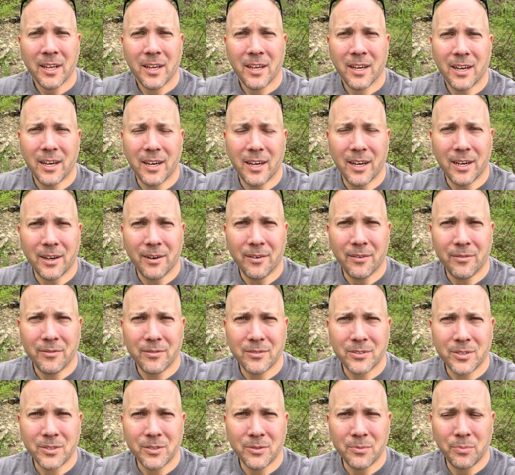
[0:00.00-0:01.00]

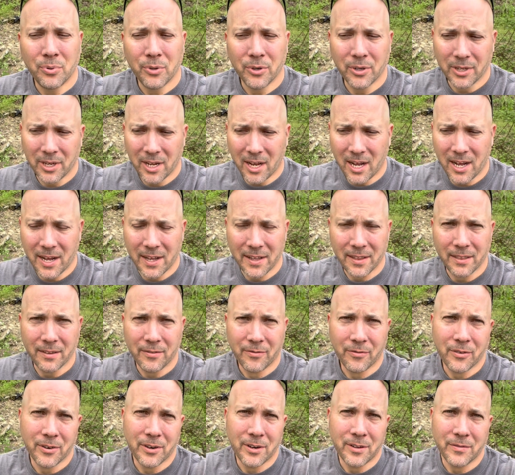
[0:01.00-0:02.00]
to put on the
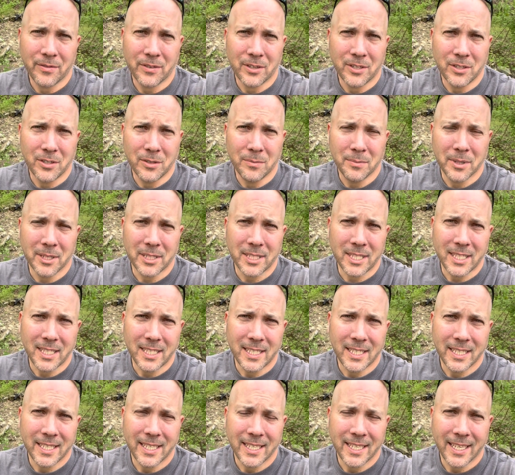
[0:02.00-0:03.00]
front of the dune buggy,